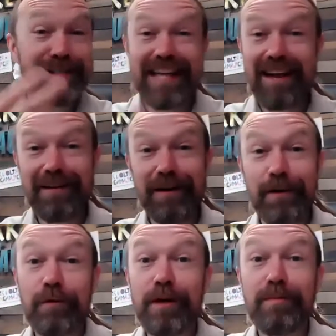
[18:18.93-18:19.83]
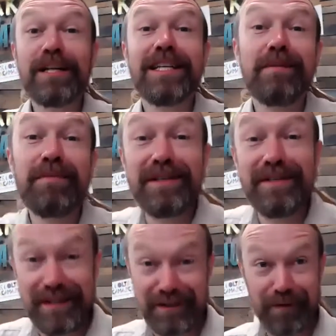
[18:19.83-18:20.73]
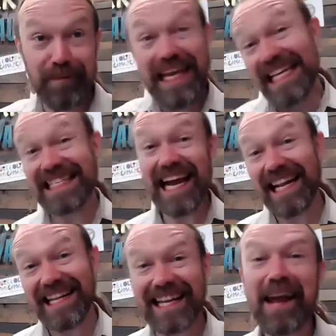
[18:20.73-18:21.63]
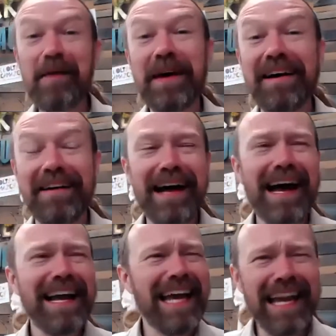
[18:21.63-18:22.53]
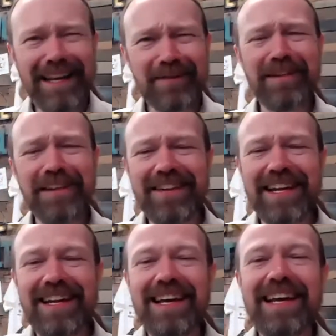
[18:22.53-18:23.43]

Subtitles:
scaling a 3D printing business from inside the camp out. Can you believe it?